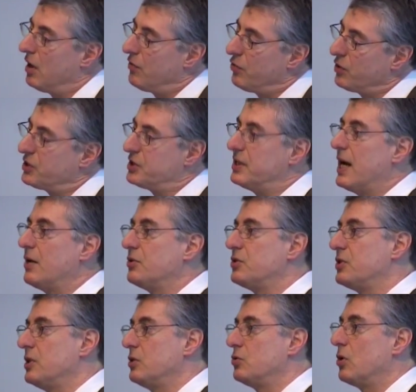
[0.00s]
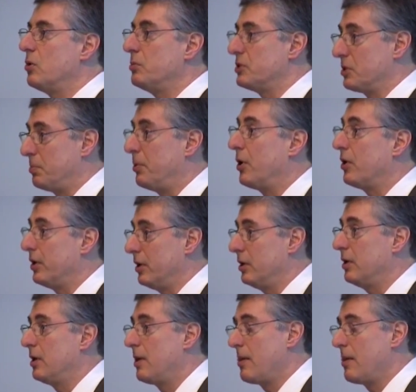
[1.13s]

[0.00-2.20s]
of which Down syndrome is a part.